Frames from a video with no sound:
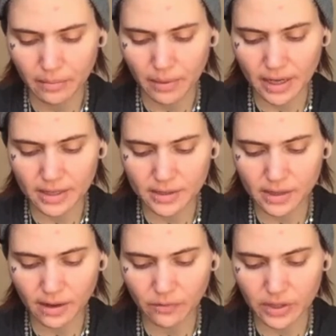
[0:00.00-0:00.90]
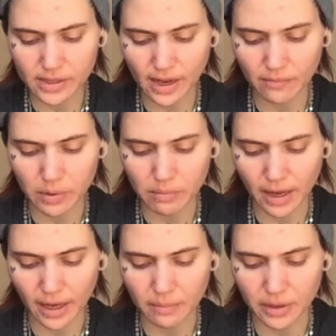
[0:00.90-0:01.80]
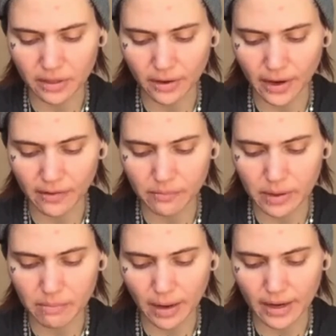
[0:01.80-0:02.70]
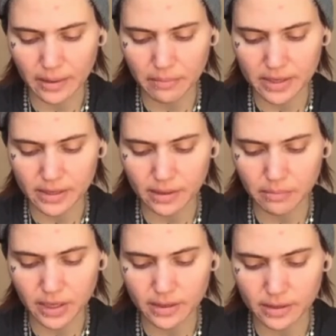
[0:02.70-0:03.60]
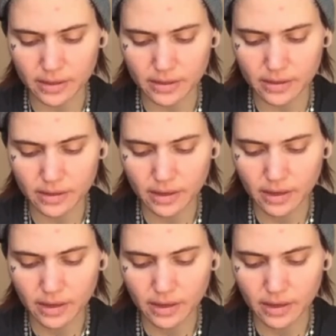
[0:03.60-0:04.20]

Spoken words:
Many discoveries have been made, but there have been many missing pieces.